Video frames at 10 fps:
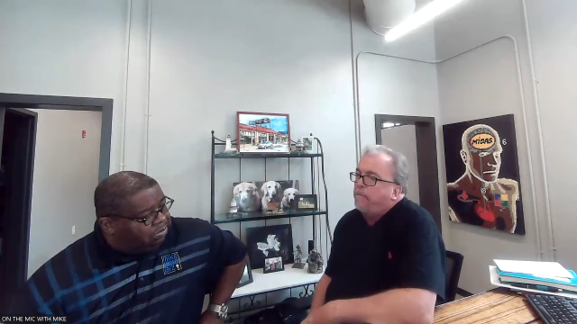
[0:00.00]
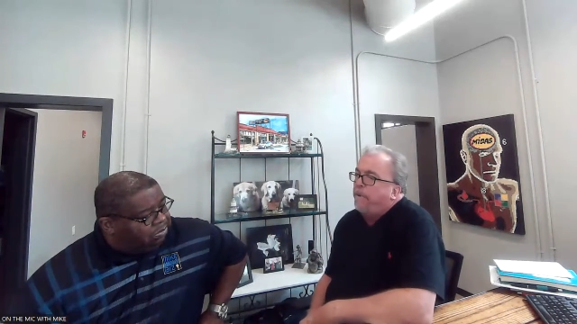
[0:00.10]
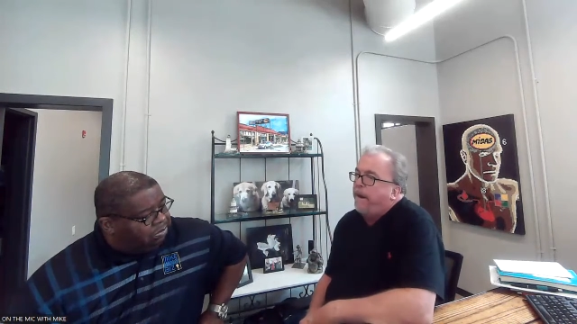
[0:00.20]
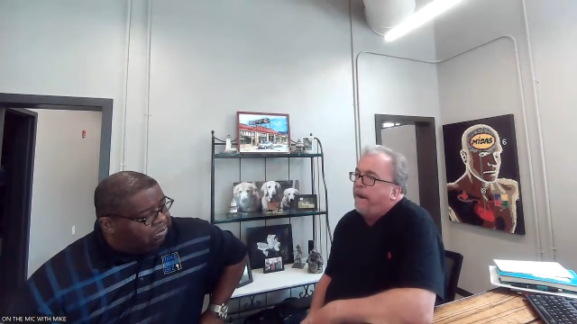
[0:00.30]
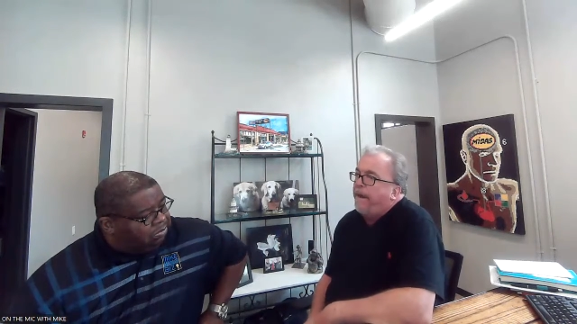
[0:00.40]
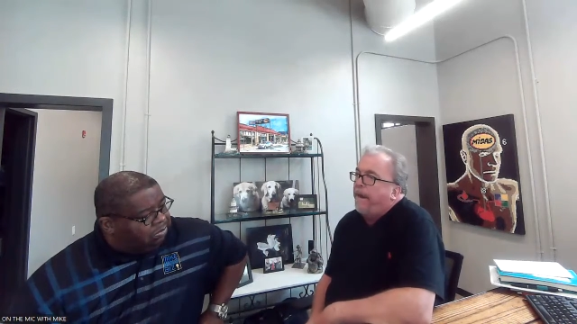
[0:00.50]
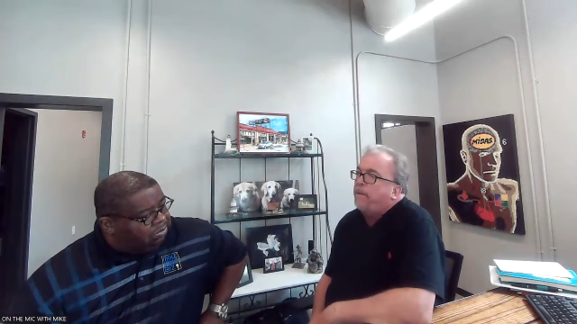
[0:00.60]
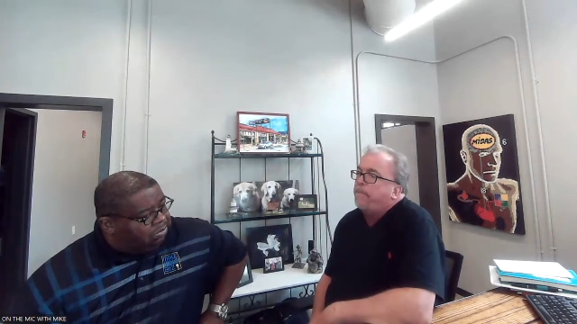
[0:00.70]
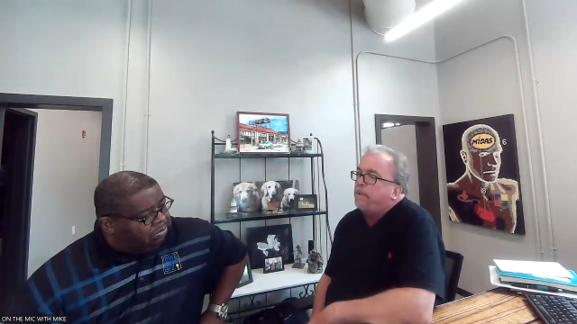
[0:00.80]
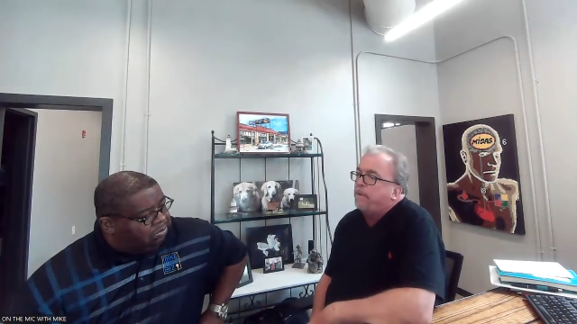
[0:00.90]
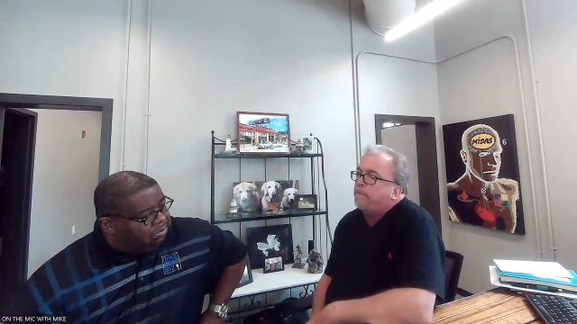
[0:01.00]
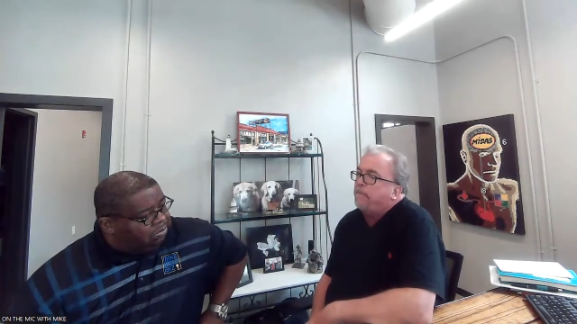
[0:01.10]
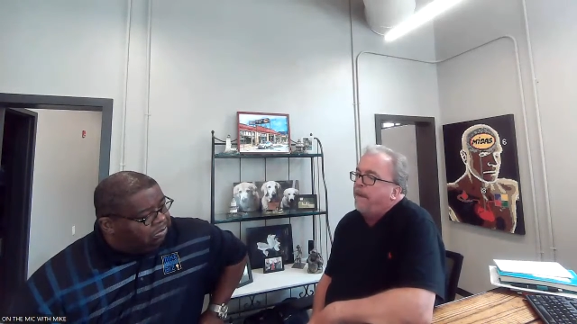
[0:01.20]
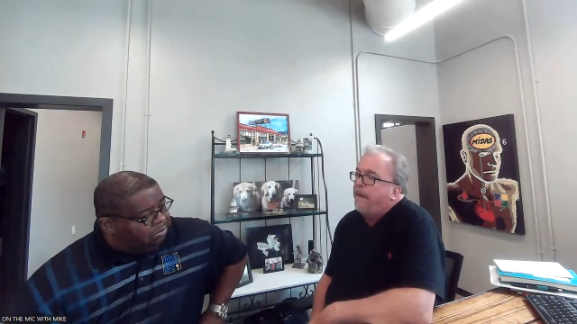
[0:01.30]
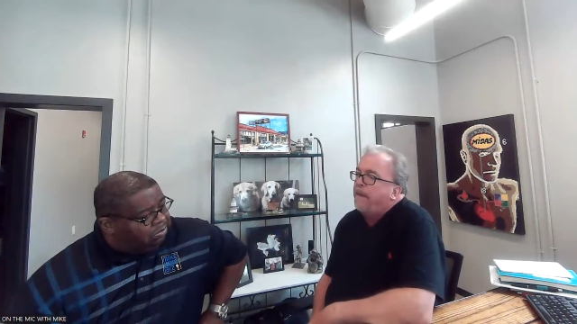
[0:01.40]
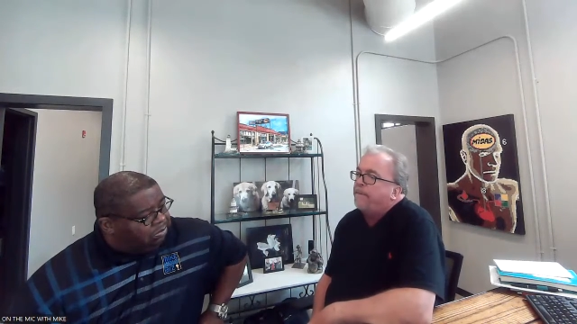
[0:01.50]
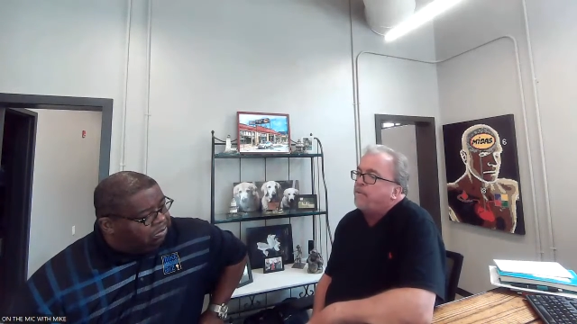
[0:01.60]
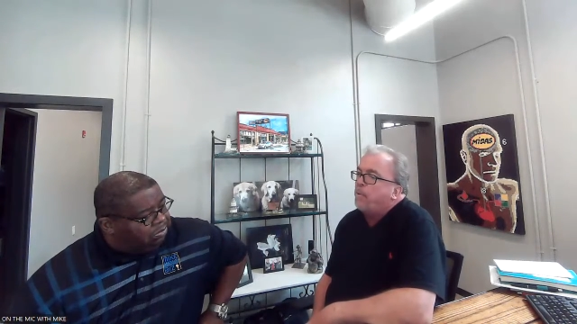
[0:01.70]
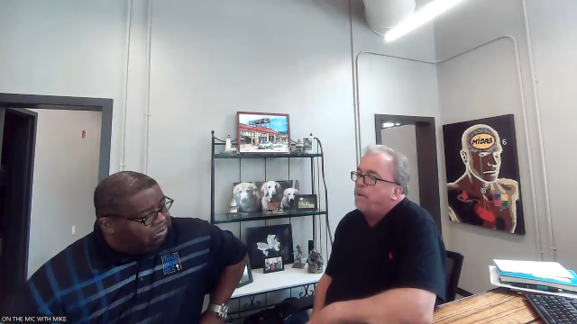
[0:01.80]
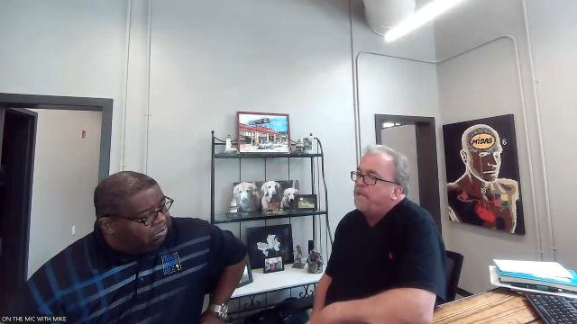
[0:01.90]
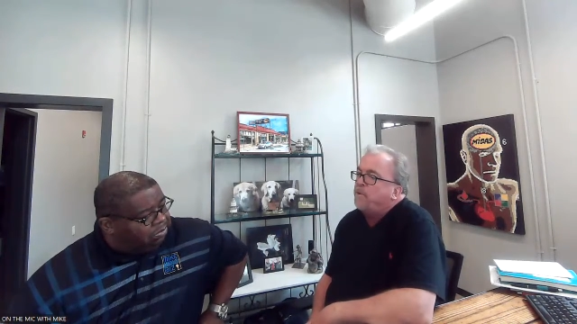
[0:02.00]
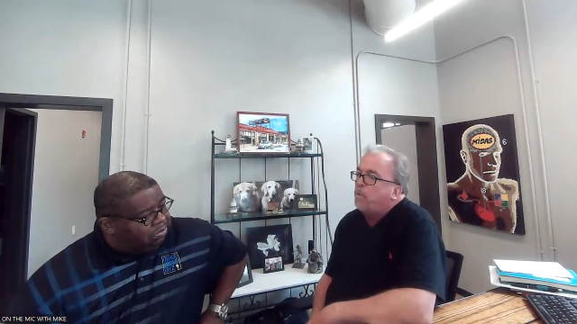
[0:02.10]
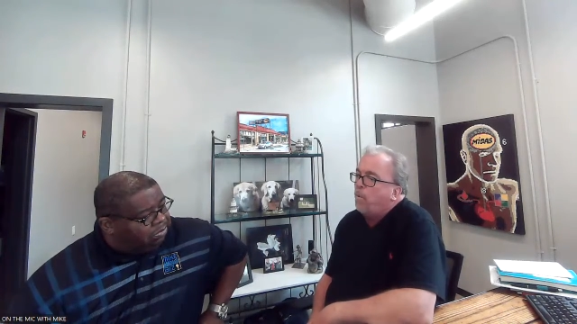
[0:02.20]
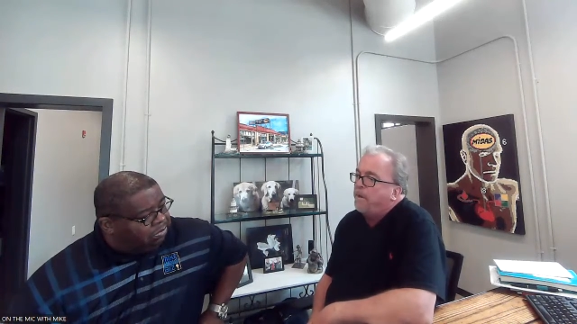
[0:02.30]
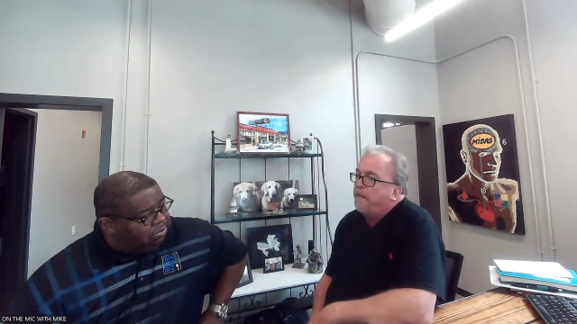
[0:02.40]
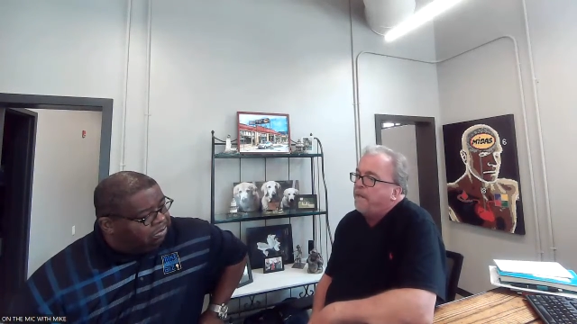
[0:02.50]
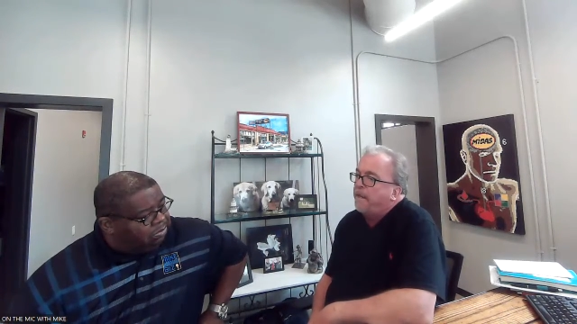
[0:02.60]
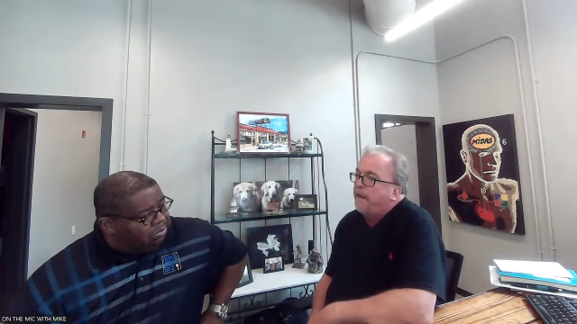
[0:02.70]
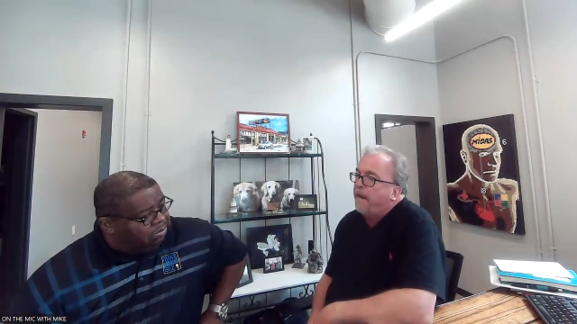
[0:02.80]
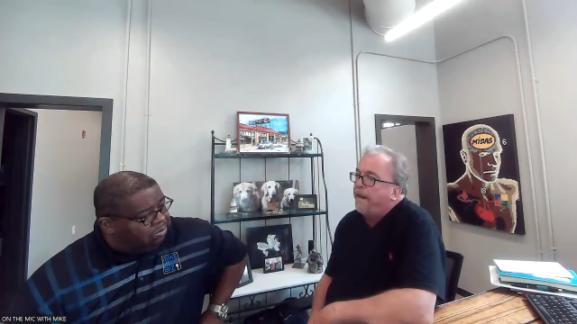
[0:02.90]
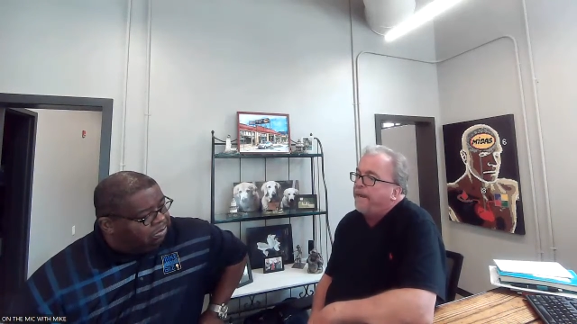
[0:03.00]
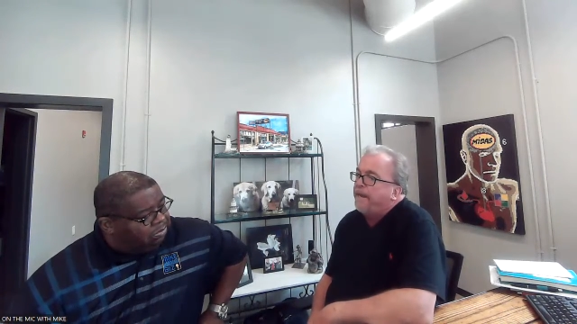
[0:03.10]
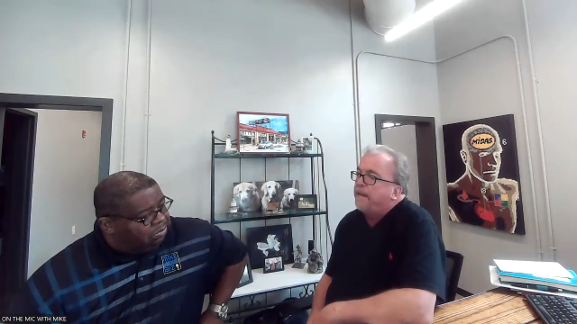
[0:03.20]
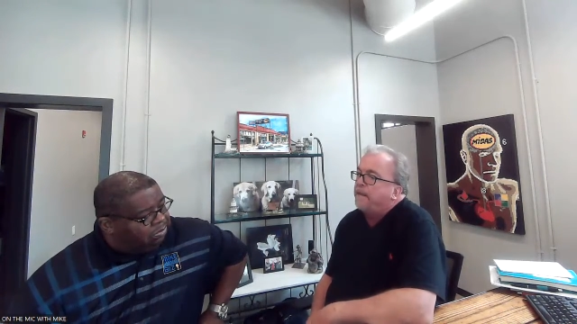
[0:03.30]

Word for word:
Speaker 1: By April, May of 2020, I